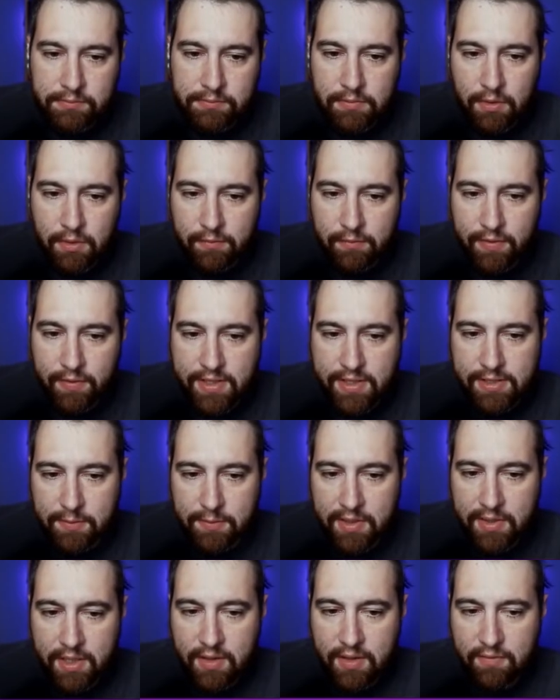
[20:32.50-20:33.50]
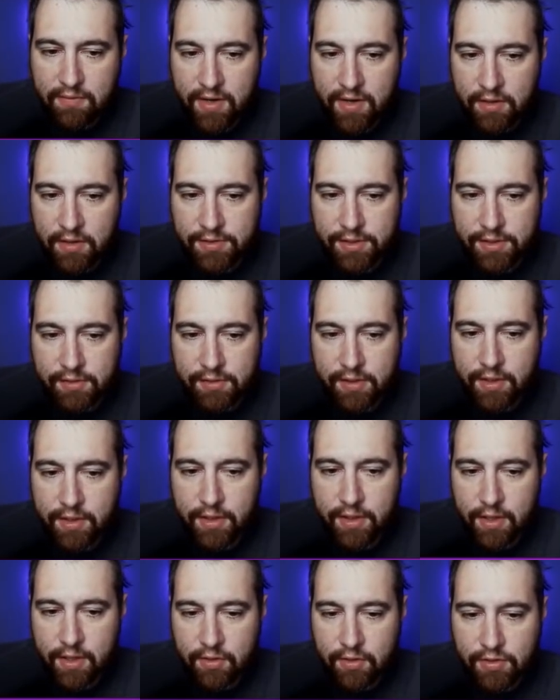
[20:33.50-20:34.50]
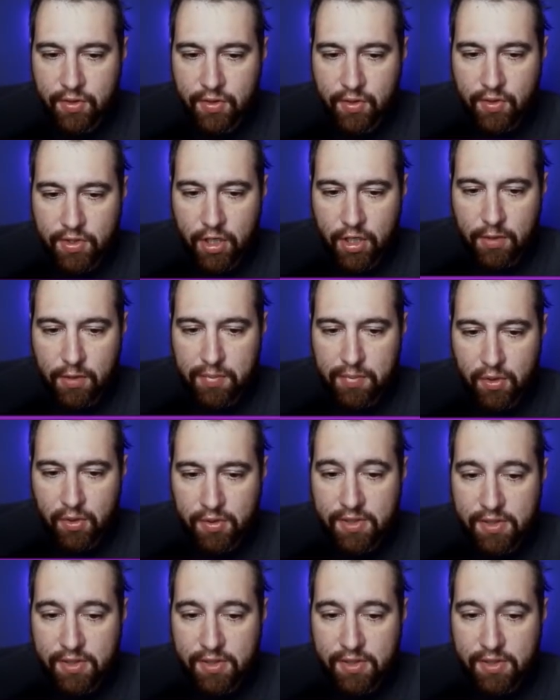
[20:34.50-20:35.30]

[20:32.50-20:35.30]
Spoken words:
facing up the Yvetal, they're going to go to a Dark Pulse,